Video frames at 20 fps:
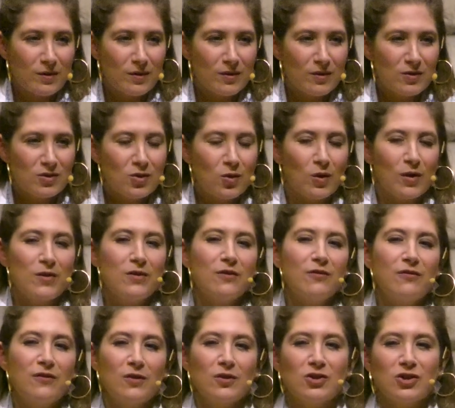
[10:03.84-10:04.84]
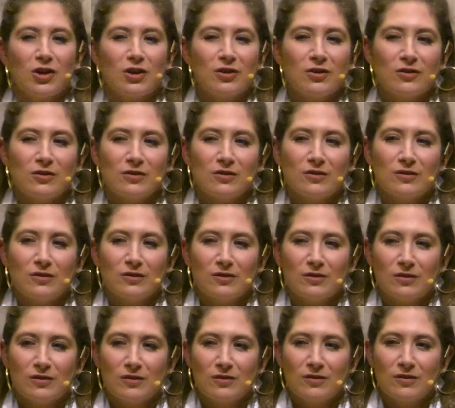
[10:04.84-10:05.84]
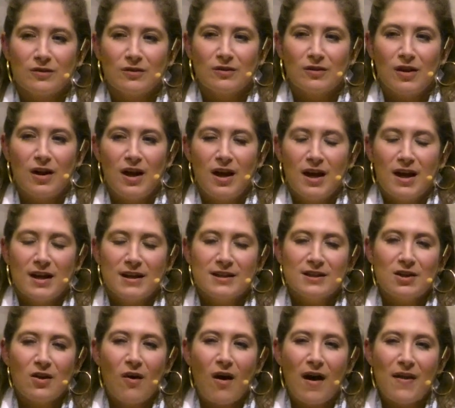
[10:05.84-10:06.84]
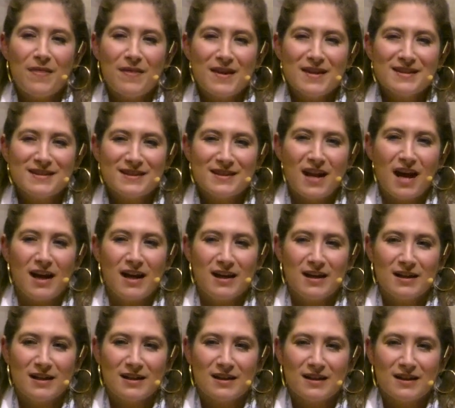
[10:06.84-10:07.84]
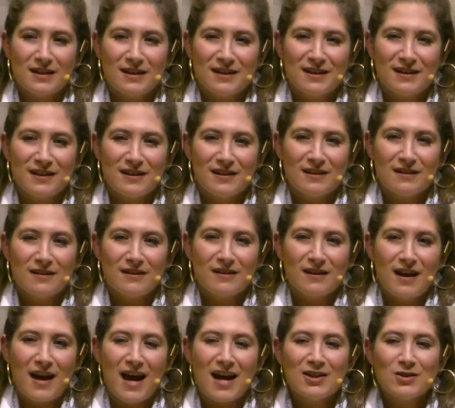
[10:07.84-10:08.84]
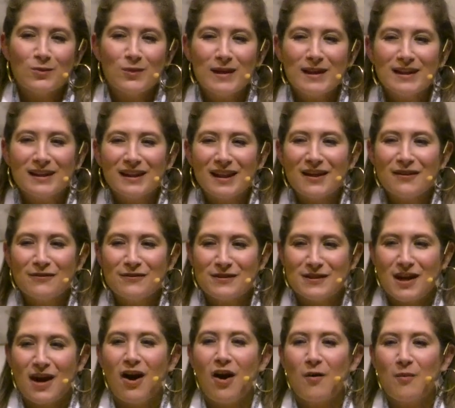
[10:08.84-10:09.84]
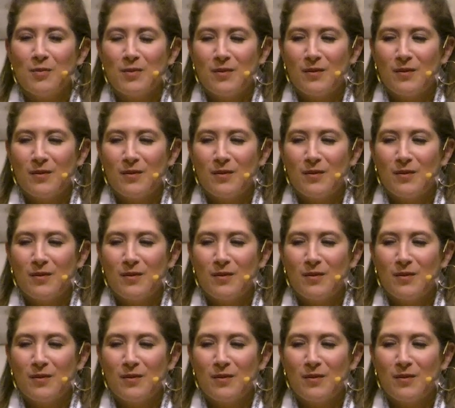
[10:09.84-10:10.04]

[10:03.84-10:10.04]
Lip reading: toward the future. And so on this night, as we lift up